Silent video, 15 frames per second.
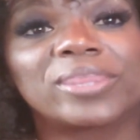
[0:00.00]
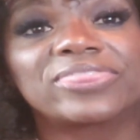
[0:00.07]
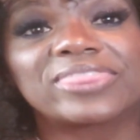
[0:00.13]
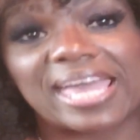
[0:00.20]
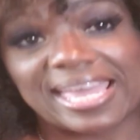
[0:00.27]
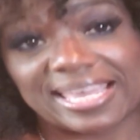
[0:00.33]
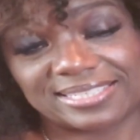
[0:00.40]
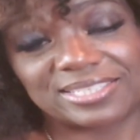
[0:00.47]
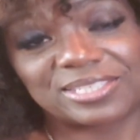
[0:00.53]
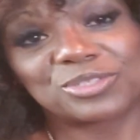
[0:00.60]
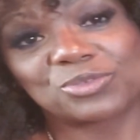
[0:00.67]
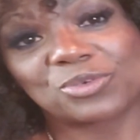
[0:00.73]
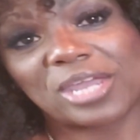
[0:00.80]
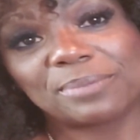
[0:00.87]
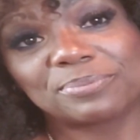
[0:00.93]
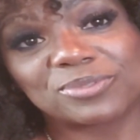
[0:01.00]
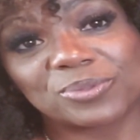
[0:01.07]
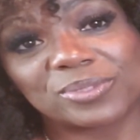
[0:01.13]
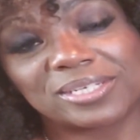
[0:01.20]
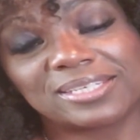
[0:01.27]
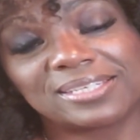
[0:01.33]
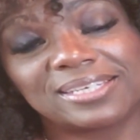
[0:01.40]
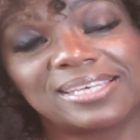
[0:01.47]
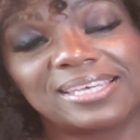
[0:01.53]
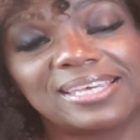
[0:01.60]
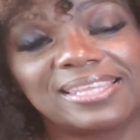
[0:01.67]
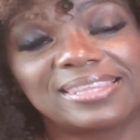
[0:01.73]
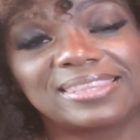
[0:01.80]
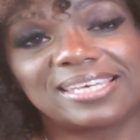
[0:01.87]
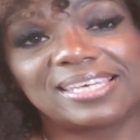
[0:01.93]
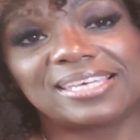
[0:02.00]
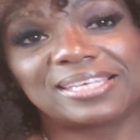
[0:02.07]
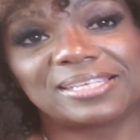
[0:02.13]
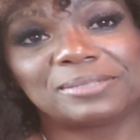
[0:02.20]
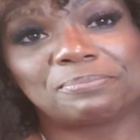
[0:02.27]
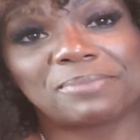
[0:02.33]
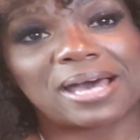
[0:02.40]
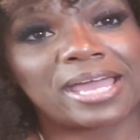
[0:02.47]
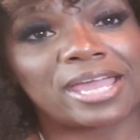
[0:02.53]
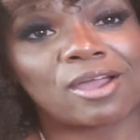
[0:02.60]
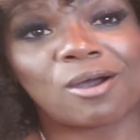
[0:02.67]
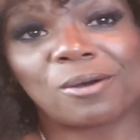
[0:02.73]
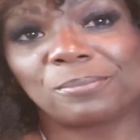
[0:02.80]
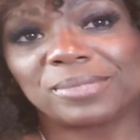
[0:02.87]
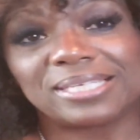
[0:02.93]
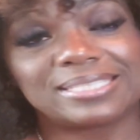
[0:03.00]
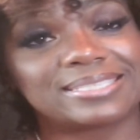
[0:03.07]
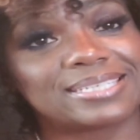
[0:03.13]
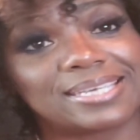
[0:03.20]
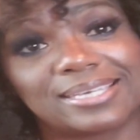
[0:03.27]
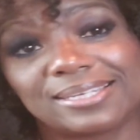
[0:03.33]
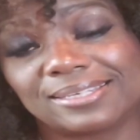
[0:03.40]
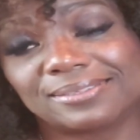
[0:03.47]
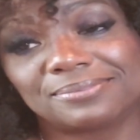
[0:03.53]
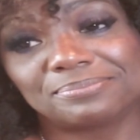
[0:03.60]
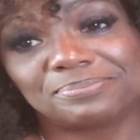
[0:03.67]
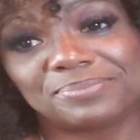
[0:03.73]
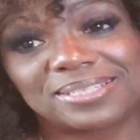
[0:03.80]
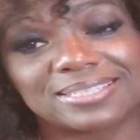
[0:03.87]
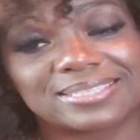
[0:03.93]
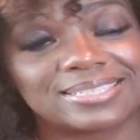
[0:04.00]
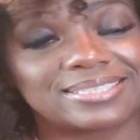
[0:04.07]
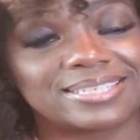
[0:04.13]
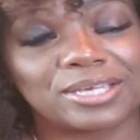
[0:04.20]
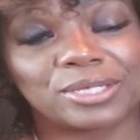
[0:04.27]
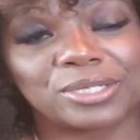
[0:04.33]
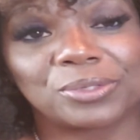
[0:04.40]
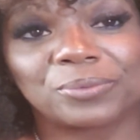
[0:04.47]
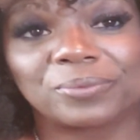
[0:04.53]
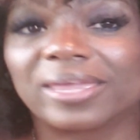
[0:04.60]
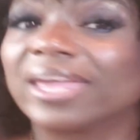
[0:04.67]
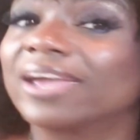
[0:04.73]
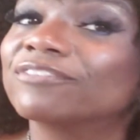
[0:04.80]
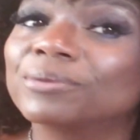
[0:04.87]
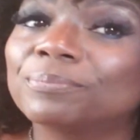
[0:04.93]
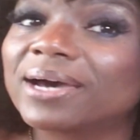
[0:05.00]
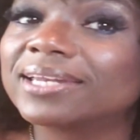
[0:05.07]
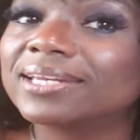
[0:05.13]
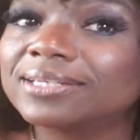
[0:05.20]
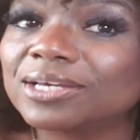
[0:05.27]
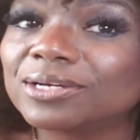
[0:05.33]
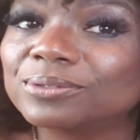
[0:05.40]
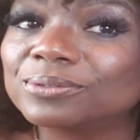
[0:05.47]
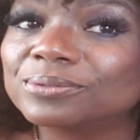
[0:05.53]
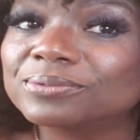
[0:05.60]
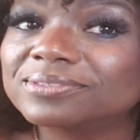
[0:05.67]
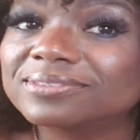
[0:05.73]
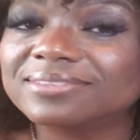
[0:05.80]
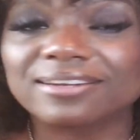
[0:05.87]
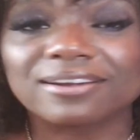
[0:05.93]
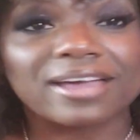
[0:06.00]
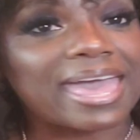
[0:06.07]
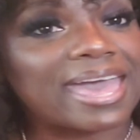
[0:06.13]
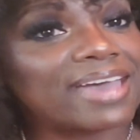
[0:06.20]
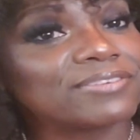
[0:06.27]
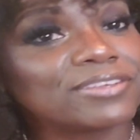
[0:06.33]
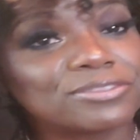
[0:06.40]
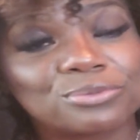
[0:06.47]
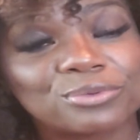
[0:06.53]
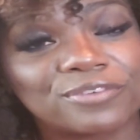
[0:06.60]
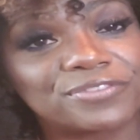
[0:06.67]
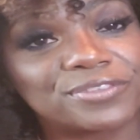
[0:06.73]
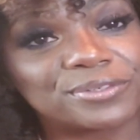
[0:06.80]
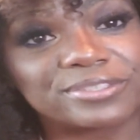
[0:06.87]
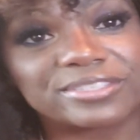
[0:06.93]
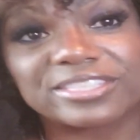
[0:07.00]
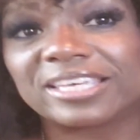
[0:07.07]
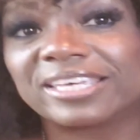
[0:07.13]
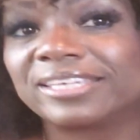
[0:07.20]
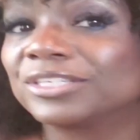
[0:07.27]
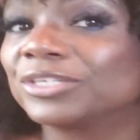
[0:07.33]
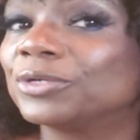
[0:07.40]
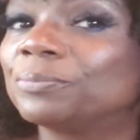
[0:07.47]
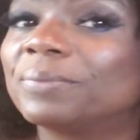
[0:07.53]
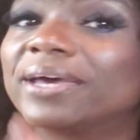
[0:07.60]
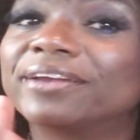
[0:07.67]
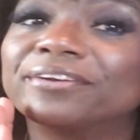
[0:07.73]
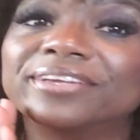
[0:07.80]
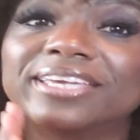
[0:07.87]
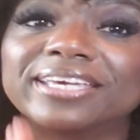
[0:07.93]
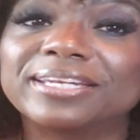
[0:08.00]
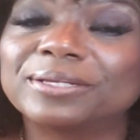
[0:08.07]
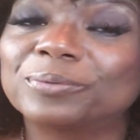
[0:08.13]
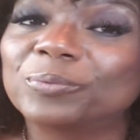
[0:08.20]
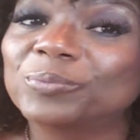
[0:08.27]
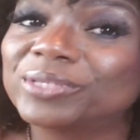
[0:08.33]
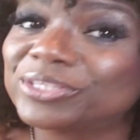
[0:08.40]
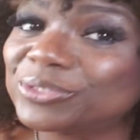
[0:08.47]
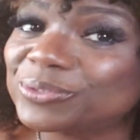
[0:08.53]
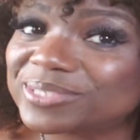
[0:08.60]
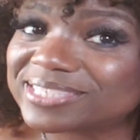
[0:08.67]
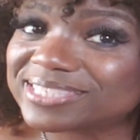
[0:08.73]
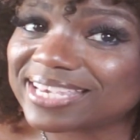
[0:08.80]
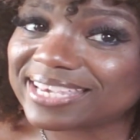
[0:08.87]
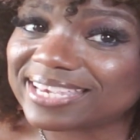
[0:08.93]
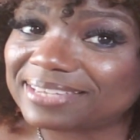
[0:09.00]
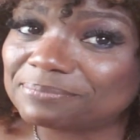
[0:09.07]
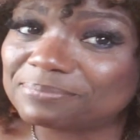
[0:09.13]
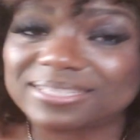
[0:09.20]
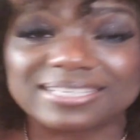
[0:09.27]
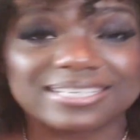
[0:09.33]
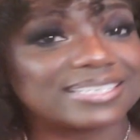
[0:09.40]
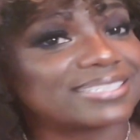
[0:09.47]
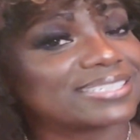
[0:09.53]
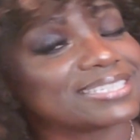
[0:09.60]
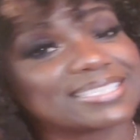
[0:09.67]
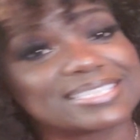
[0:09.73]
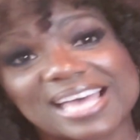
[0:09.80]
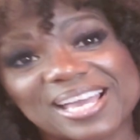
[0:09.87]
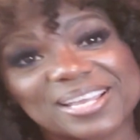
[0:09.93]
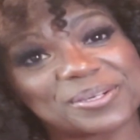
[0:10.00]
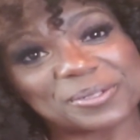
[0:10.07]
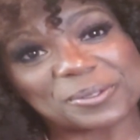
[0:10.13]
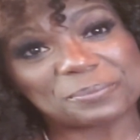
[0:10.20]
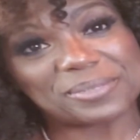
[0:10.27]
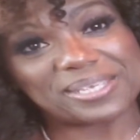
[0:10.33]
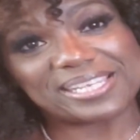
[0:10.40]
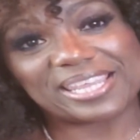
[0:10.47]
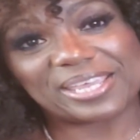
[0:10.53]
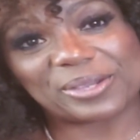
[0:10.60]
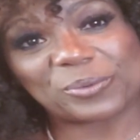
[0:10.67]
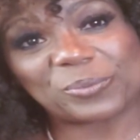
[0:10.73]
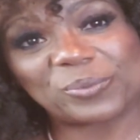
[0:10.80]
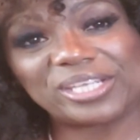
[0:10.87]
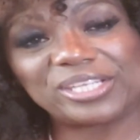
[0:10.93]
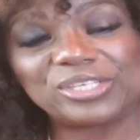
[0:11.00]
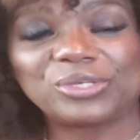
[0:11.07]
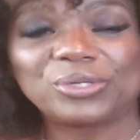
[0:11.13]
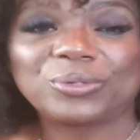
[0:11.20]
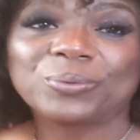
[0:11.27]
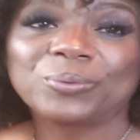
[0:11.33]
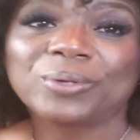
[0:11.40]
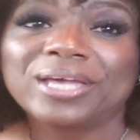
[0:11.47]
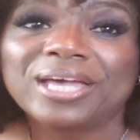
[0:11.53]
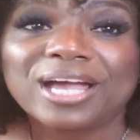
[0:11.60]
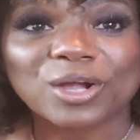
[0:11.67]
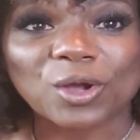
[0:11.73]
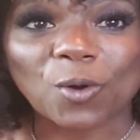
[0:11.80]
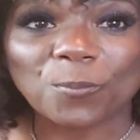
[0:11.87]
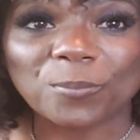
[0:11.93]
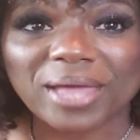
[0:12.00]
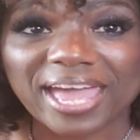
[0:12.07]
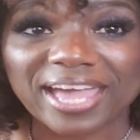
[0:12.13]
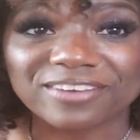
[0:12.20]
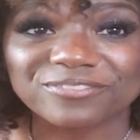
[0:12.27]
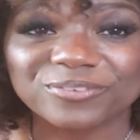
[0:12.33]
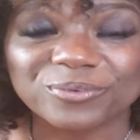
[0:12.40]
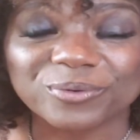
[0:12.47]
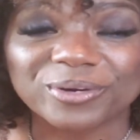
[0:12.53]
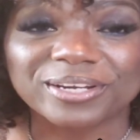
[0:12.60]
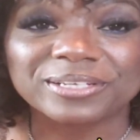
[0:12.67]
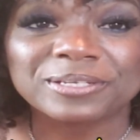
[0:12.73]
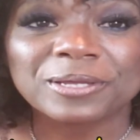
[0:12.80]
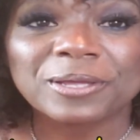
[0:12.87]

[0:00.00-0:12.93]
that has the straps on it, then by all means get it. Because I tell you, everybody knows that are avid thrifters that you better get it when you see it, because it's not going to be there when you go back for it.